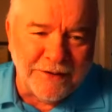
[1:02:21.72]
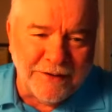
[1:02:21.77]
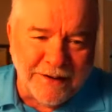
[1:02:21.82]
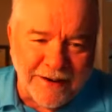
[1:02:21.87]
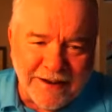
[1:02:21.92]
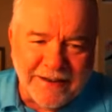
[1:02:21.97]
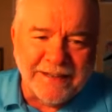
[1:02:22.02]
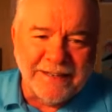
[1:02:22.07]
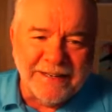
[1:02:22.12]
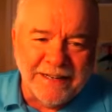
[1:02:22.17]

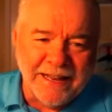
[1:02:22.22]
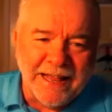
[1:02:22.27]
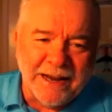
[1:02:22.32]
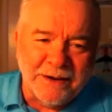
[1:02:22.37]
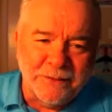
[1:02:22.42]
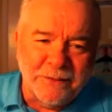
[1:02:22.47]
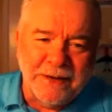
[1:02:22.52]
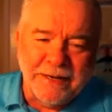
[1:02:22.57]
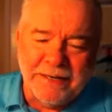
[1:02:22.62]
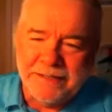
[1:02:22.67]
right in a lot
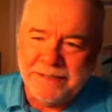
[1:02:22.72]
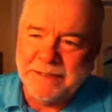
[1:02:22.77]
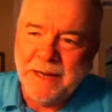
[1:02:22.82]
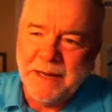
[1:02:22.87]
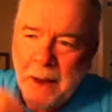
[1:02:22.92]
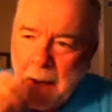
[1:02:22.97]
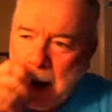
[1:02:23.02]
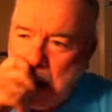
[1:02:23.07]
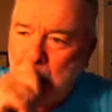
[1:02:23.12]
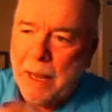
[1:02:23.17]
of mm. ways
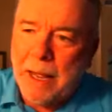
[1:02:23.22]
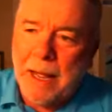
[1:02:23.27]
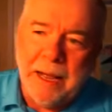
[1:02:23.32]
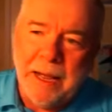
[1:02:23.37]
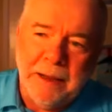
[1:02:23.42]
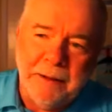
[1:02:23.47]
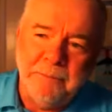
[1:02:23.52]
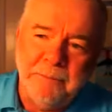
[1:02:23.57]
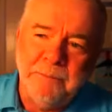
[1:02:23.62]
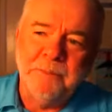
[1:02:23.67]

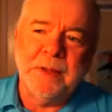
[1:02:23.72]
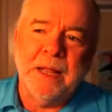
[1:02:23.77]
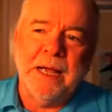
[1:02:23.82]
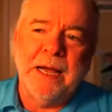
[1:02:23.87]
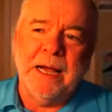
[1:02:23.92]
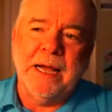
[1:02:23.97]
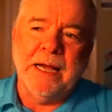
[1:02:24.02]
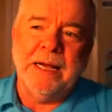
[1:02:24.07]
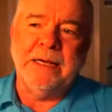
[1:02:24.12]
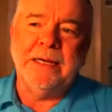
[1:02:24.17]
uh
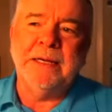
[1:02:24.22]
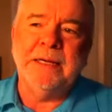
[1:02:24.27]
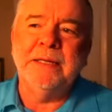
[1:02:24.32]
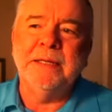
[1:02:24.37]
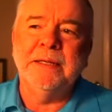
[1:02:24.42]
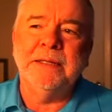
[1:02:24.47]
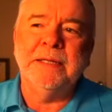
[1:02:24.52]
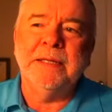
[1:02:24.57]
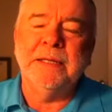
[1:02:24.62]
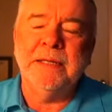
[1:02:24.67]
uh,
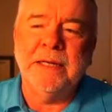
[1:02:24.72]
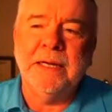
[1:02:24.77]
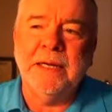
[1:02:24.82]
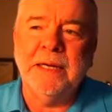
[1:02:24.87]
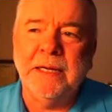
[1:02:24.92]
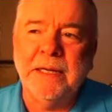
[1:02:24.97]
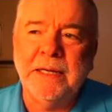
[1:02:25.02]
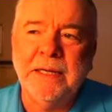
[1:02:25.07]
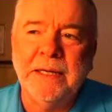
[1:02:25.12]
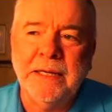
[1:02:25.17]
uh,
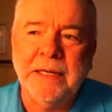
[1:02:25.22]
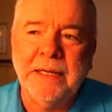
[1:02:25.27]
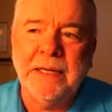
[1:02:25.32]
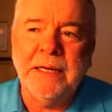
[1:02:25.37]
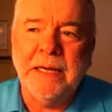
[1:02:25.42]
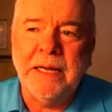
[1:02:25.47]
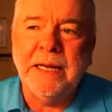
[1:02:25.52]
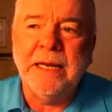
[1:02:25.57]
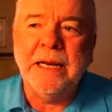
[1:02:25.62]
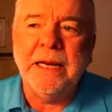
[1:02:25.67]
uh,
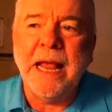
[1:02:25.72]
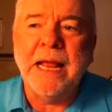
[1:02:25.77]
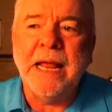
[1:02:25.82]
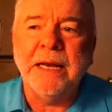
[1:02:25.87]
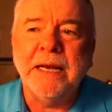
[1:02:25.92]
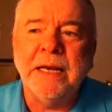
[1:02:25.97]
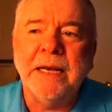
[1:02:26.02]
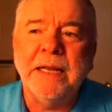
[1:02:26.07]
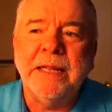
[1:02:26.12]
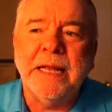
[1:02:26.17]
and,
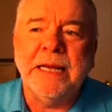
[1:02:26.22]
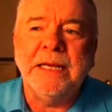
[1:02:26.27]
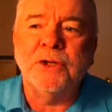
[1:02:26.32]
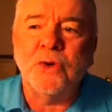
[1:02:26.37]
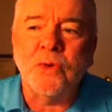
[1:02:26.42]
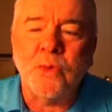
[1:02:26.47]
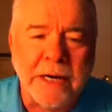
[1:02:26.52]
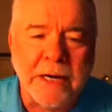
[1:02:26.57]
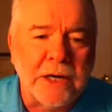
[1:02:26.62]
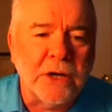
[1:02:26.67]
and they
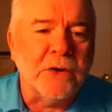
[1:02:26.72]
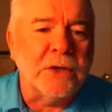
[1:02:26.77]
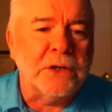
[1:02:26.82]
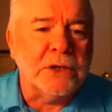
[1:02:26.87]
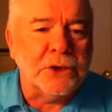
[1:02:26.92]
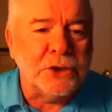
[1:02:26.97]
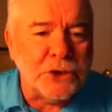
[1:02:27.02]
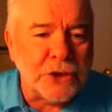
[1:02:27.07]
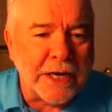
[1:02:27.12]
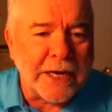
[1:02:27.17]
trigger the
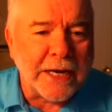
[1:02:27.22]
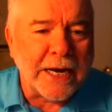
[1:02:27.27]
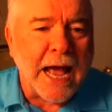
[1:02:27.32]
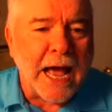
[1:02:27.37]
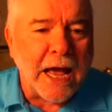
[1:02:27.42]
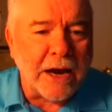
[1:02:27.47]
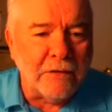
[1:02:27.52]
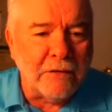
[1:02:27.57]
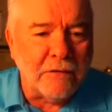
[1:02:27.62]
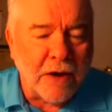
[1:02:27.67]
shit
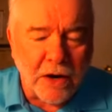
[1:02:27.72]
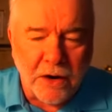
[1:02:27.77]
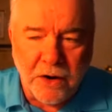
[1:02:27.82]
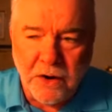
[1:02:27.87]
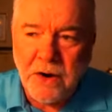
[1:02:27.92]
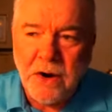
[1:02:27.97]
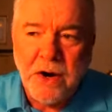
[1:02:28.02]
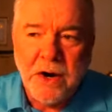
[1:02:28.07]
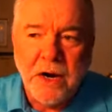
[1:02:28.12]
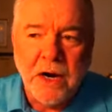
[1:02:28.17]
out of
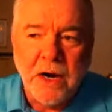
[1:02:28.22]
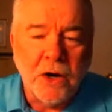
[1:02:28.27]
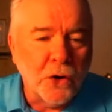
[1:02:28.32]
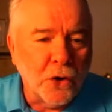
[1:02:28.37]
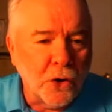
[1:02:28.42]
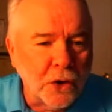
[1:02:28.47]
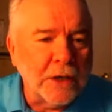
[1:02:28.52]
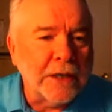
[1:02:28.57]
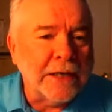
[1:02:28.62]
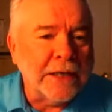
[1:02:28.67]
our
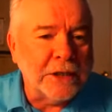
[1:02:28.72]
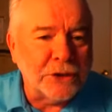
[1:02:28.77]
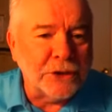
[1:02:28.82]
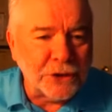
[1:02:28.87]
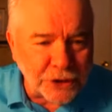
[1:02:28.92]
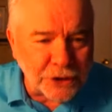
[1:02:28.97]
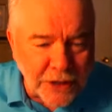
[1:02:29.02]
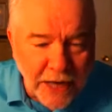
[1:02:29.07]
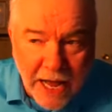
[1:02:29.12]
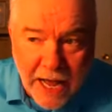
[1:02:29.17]
earliest
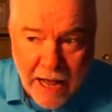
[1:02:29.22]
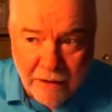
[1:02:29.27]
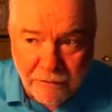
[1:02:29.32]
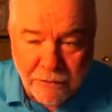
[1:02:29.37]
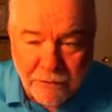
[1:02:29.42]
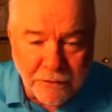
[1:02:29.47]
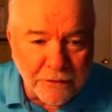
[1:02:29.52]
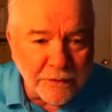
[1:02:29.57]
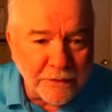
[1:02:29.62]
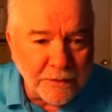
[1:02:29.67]
stuff,
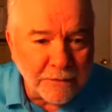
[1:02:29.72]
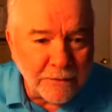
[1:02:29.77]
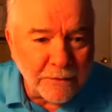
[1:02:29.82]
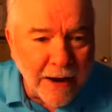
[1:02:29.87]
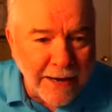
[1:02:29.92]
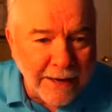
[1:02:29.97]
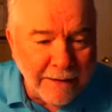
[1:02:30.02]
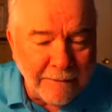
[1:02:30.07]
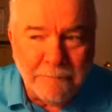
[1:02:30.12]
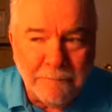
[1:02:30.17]

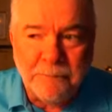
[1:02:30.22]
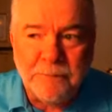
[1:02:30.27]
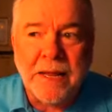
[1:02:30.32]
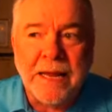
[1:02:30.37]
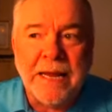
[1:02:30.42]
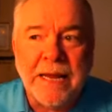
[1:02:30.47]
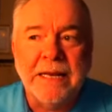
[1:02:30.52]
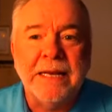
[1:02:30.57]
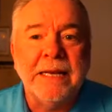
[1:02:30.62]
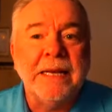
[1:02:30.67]
right?
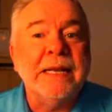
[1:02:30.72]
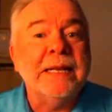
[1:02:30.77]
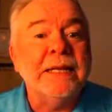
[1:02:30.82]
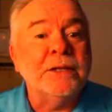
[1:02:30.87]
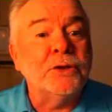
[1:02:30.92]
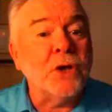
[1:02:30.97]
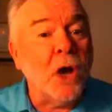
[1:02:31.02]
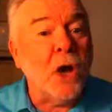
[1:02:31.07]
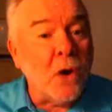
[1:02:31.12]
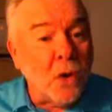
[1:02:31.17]
And
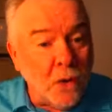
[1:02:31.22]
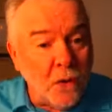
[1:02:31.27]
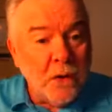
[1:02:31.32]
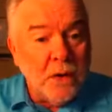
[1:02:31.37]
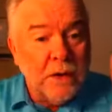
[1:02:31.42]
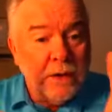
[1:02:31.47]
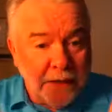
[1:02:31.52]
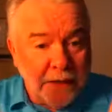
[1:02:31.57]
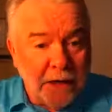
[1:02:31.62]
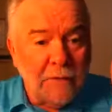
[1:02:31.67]
so,
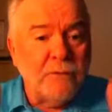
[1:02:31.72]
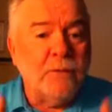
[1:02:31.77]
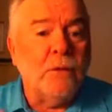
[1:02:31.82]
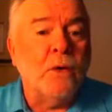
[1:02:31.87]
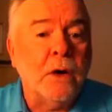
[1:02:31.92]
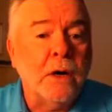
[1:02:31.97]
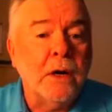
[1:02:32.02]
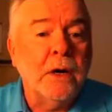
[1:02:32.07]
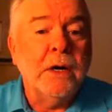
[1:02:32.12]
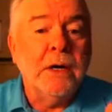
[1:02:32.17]

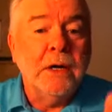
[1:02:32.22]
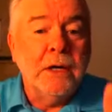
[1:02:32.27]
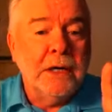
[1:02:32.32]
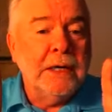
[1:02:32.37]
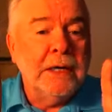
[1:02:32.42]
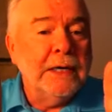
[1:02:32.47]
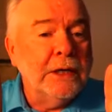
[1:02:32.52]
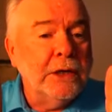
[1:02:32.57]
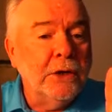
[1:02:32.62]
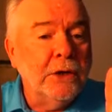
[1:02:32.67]
therefore,
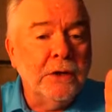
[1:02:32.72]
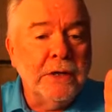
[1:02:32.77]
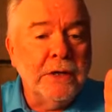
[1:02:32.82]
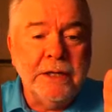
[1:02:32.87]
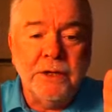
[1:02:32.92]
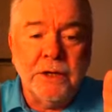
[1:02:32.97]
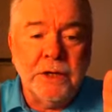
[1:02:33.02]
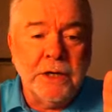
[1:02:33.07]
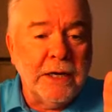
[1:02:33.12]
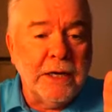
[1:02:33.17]
you're
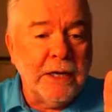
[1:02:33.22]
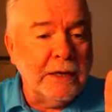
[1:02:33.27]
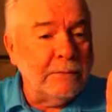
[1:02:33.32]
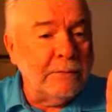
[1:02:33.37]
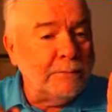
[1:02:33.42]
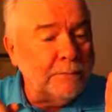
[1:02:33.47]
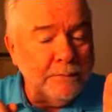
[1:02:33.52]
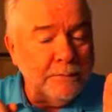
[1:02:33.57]
either gonna,